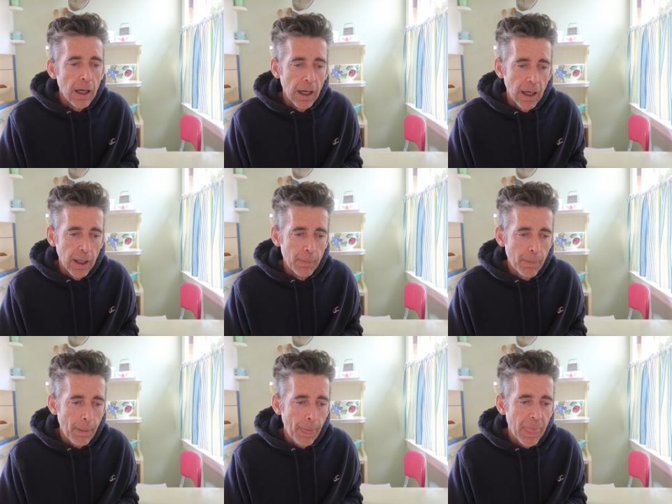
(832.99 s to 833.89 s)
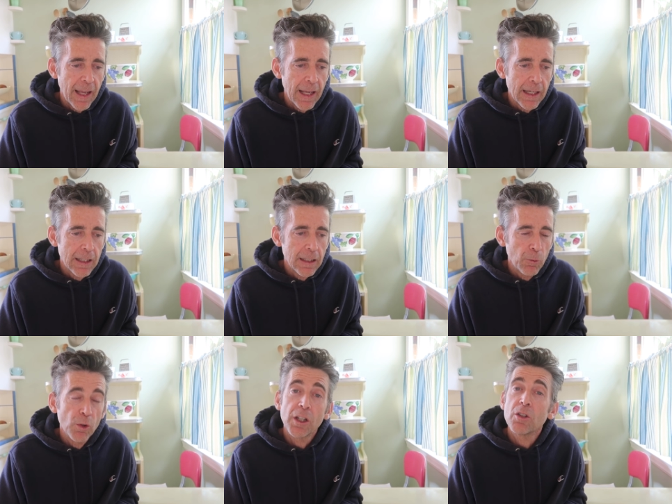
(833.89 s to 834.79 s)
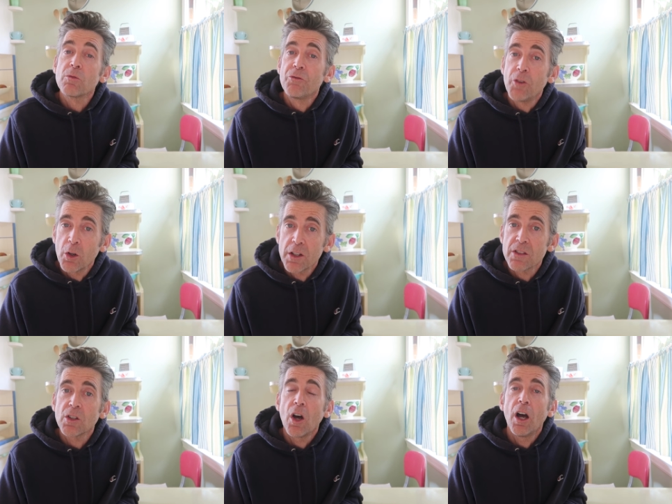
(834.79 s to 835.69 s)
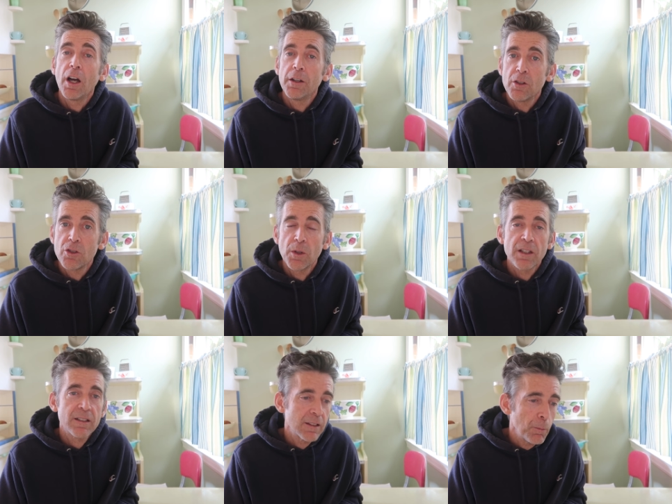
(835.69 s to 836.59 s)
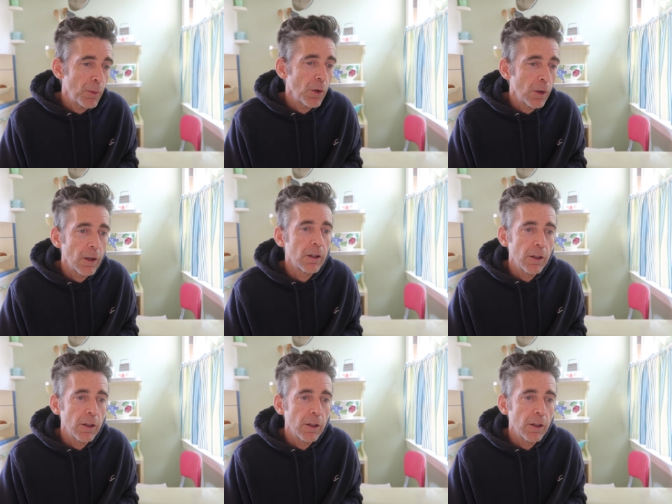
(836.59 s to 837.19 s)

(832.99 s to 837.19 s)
Um, and I really focused on doing simple